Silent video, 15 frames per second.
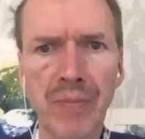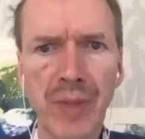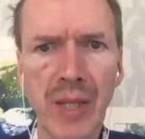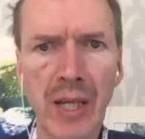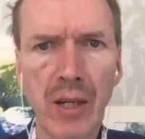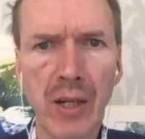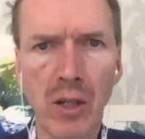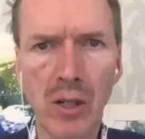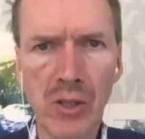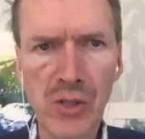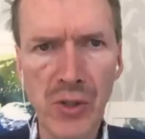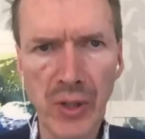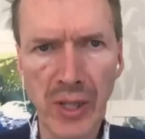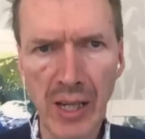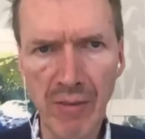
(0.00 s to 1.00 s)
It also
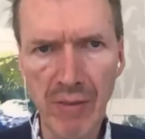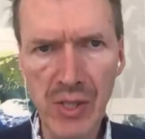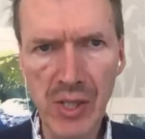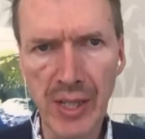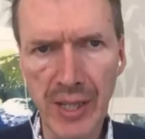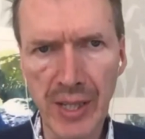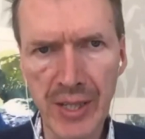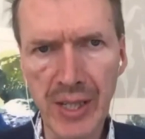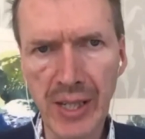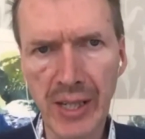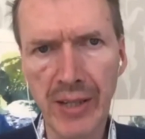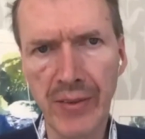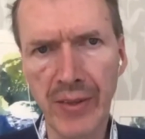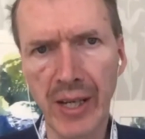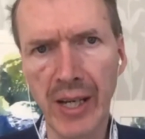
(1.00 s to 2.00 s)
gave us an
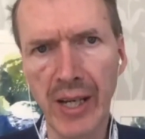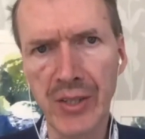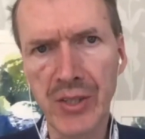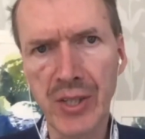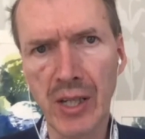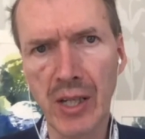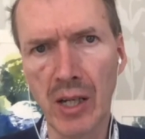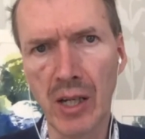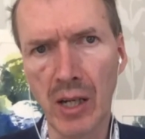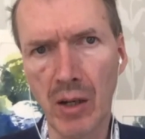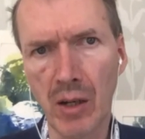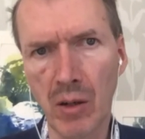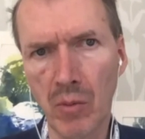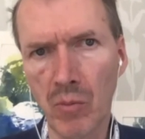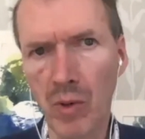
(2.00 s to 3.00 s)
idea that
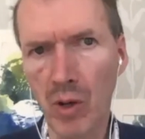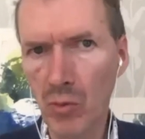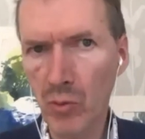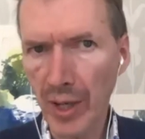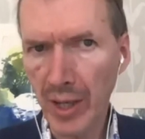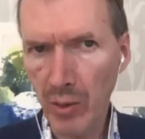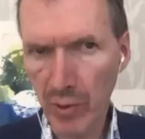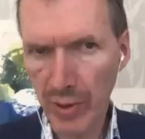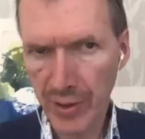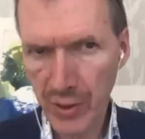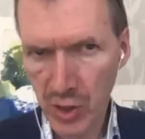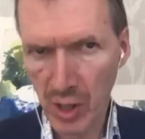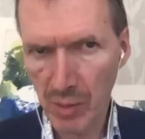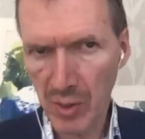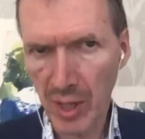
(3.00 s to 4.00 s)
already with
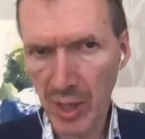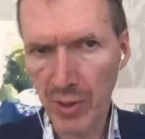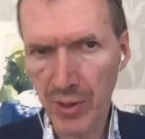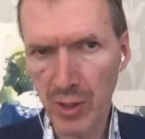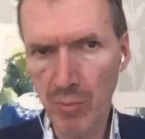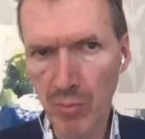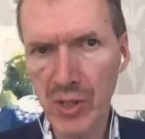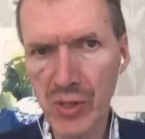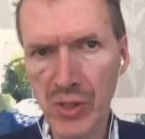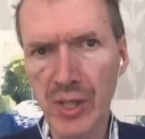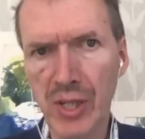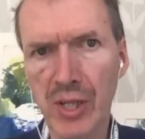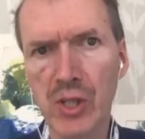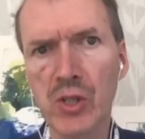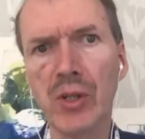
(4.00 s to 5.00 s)
Chimni, with your
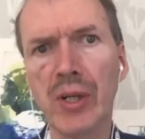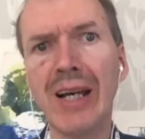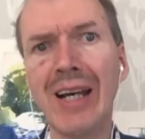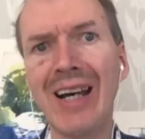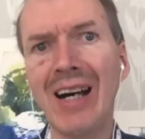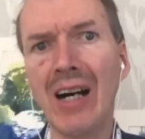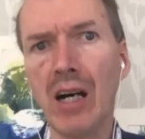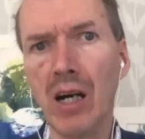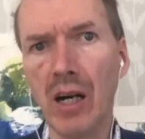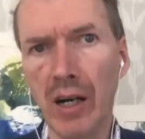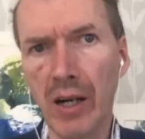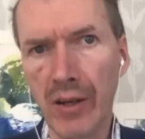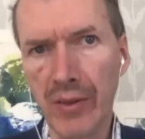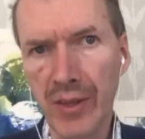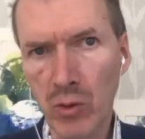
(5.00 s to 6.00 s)
presentation,
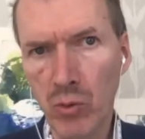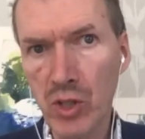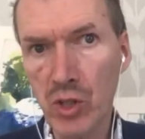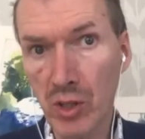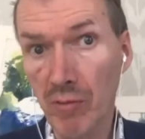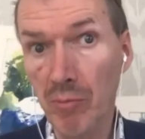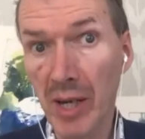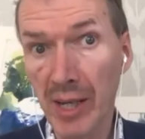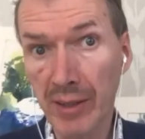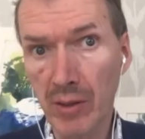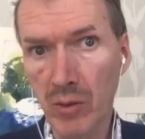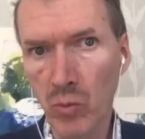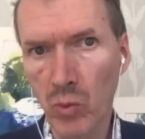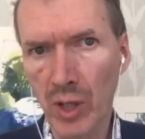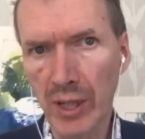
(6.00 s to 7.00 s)
the question of migrant
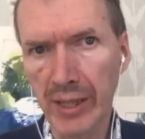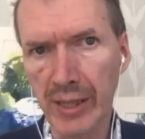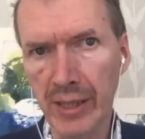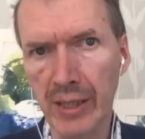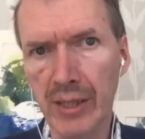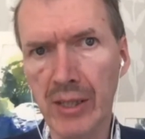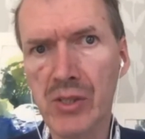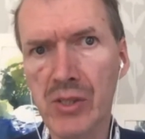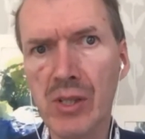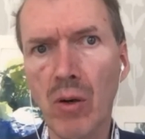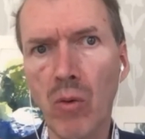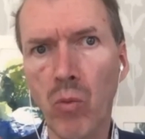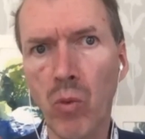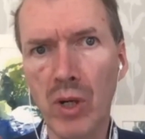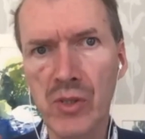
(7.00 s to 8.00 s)
workers
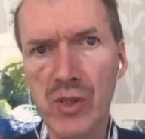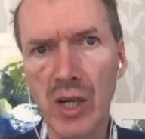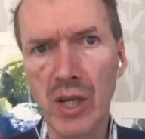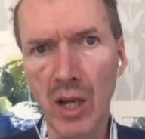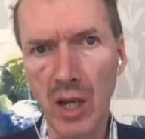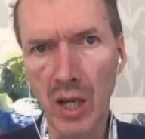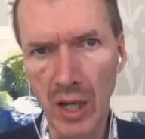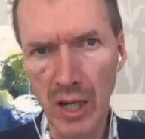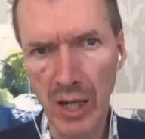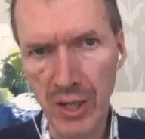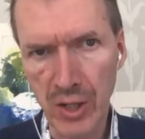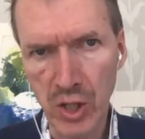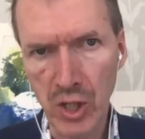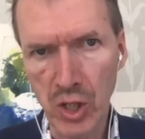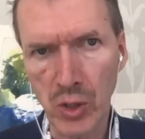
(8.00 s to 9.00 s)
was a
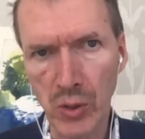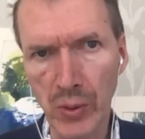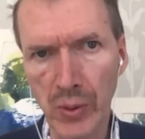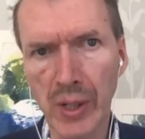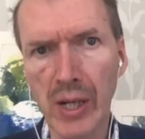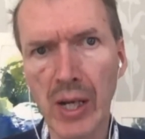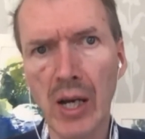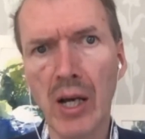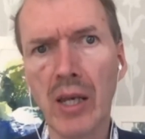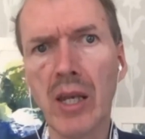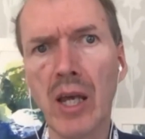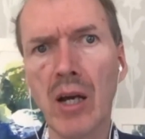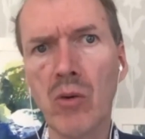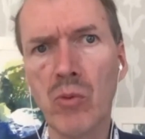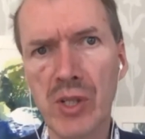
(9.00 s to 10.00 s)
large issue.
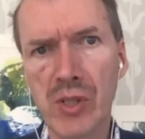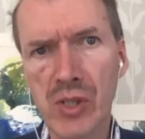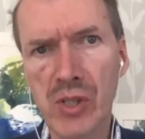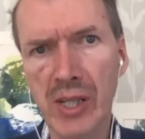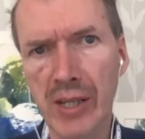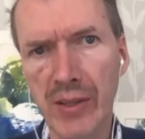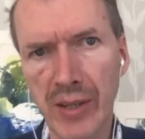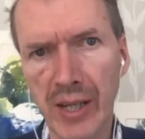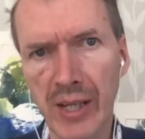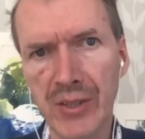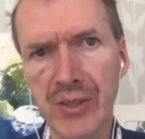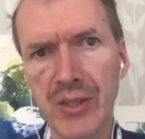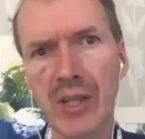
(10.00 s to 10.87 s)
Now we see that